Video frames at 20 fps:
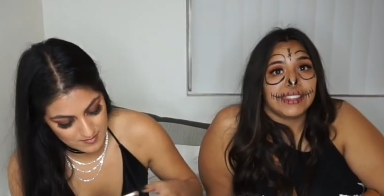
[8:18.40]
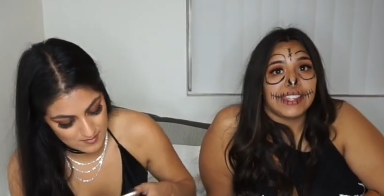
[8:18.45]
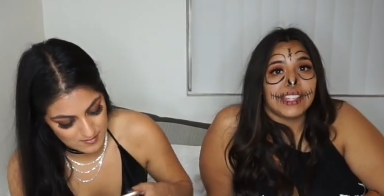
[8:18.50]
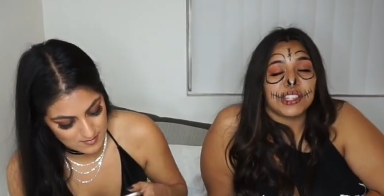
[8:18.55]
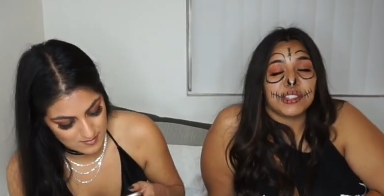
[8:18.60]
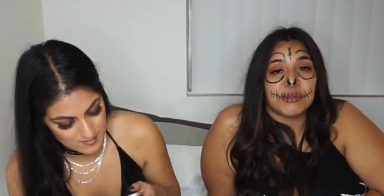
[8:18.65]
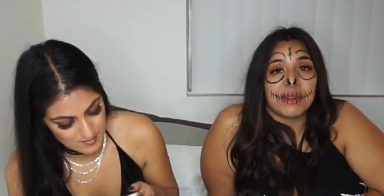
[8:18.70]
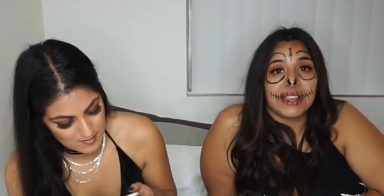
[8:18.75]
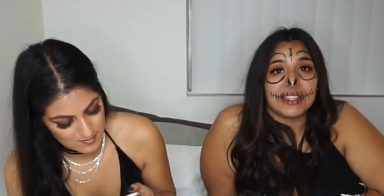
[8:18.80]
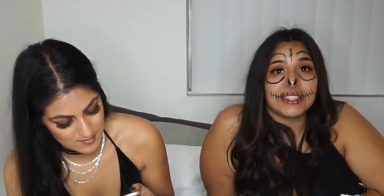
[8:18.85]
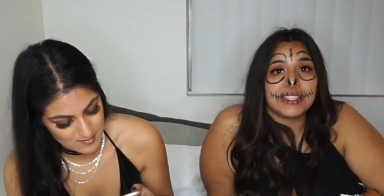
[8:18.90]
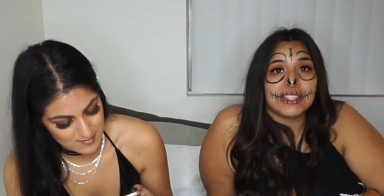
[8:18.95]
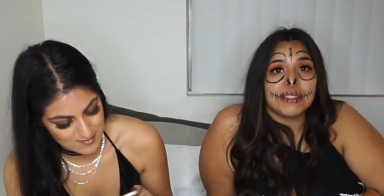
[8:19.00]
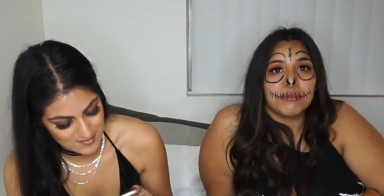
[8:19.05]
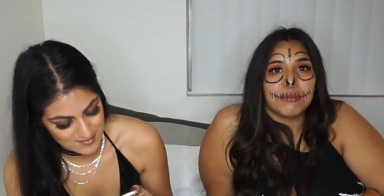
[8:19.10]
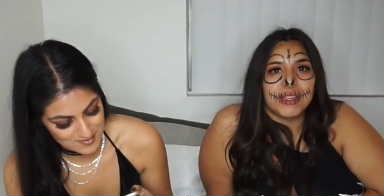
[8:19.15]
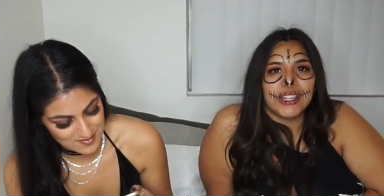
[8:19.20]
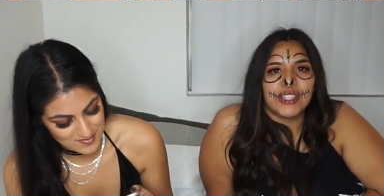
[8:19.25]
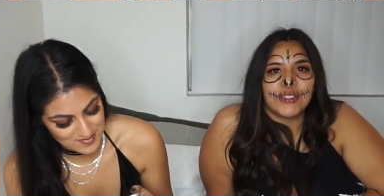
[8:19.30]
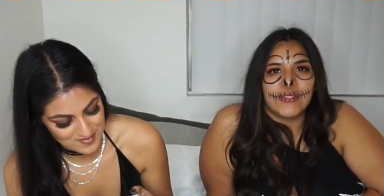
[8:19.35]
Speaker 1: This resting
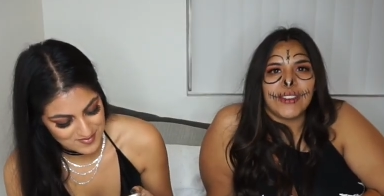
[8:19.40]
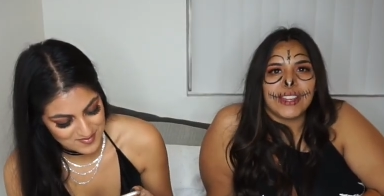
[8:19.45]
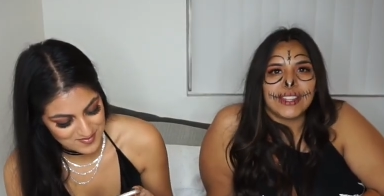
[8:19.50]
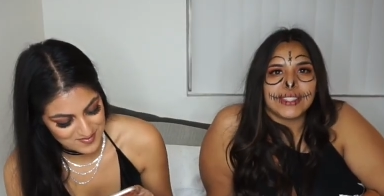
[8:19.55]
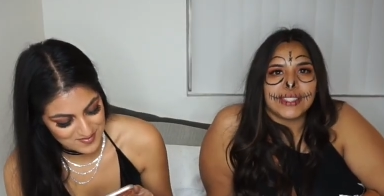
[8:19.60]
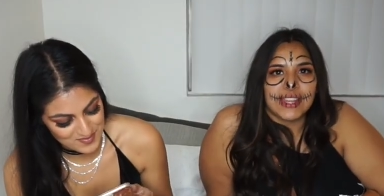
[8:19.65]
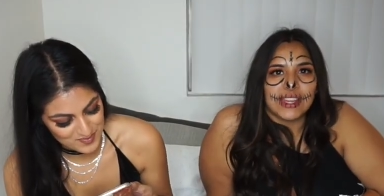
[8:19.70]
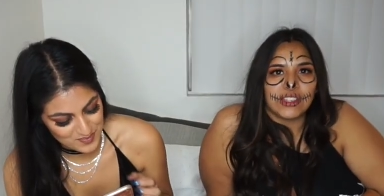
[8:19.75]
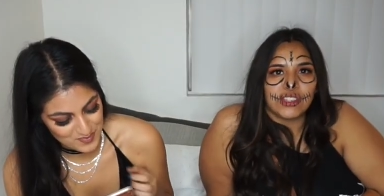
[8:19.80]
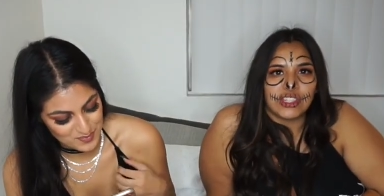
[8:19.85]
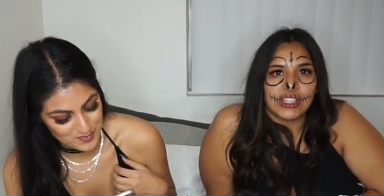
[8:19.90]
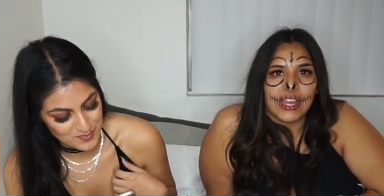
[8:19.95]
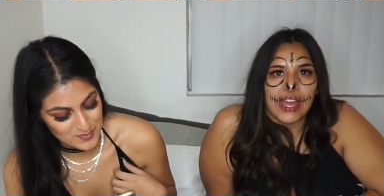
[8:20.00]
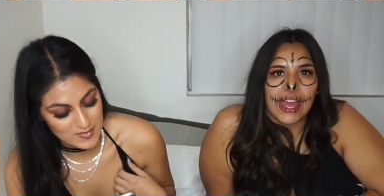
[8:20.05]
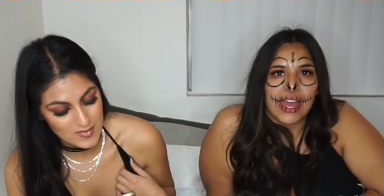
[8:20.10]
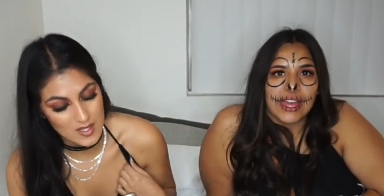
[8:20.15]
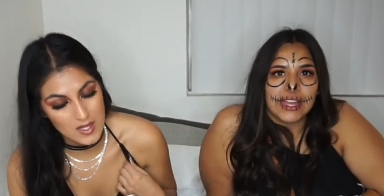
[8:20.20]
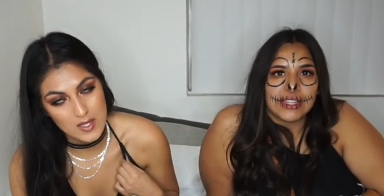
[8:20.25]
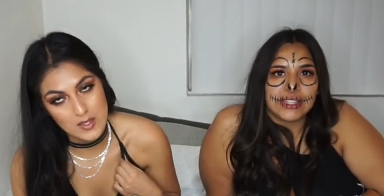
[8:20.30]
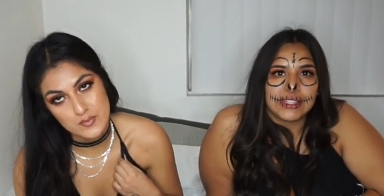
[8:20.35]
bitch face that she
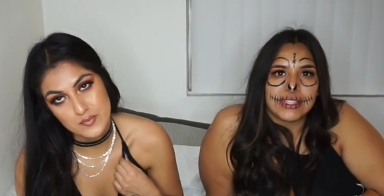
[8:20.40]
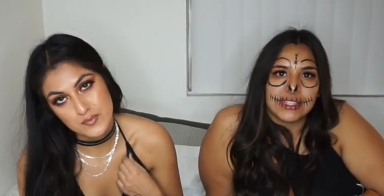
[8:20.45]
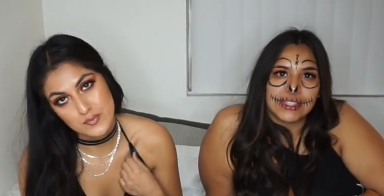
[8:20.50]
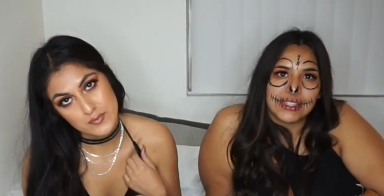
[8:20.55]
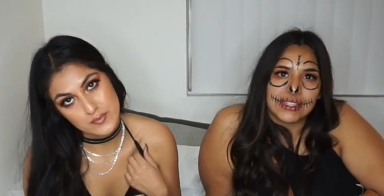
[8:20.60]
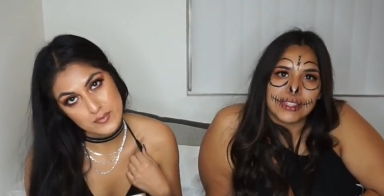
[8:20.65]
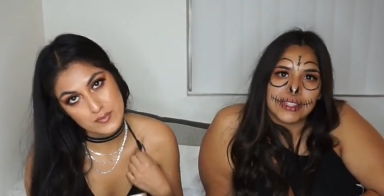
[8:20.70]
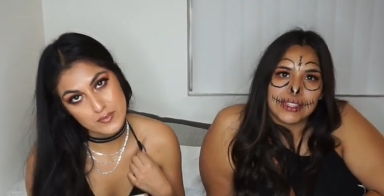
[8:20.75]
has,